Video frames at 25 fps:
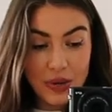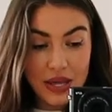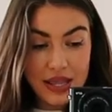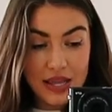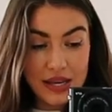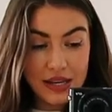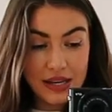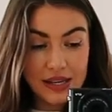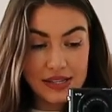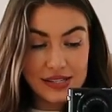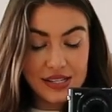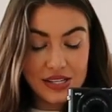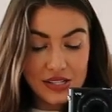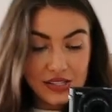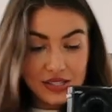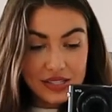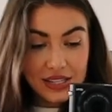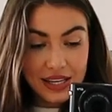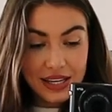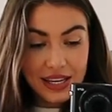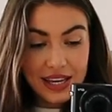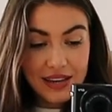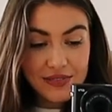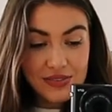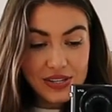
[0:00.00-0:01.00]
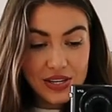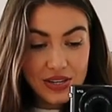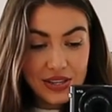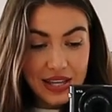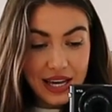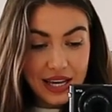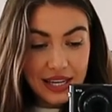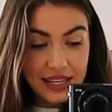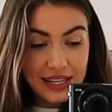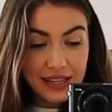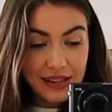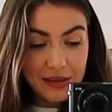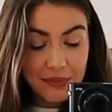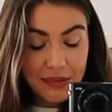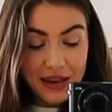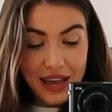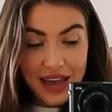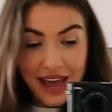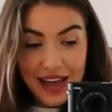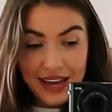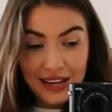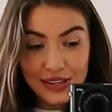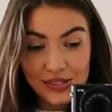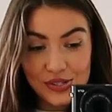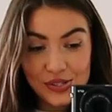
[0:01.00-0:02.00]
weather because it just gives you that little
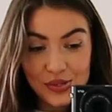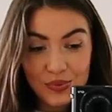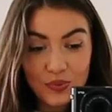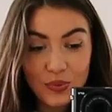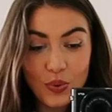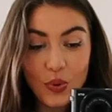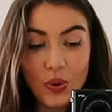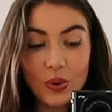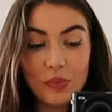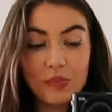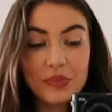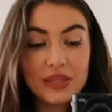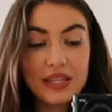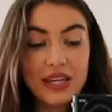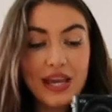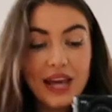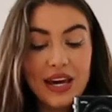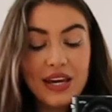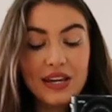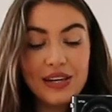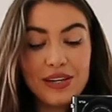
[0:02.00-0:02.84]
bit extra warmth.